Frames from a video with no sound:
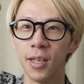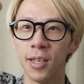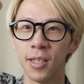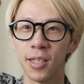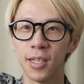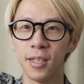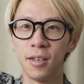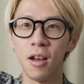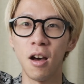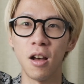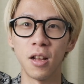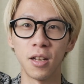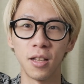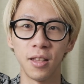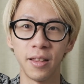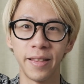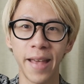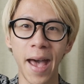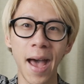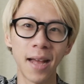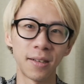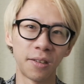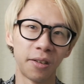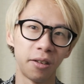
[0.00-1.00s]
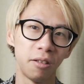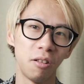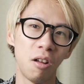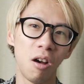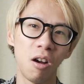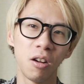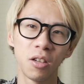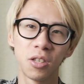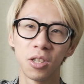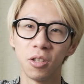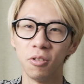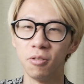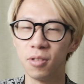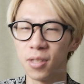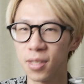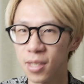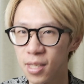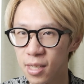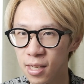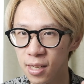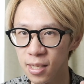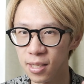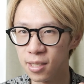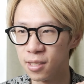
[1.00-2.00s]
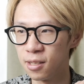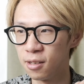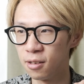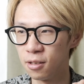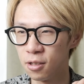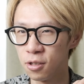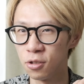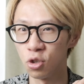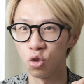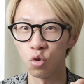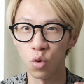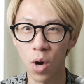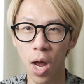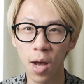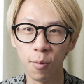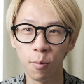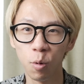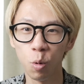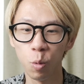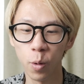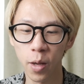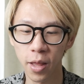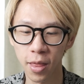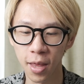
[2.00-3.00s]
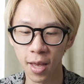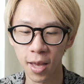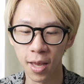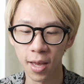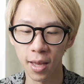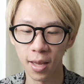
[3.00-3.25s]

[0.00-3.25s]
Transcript: It's not that long, so it's easier to travel with.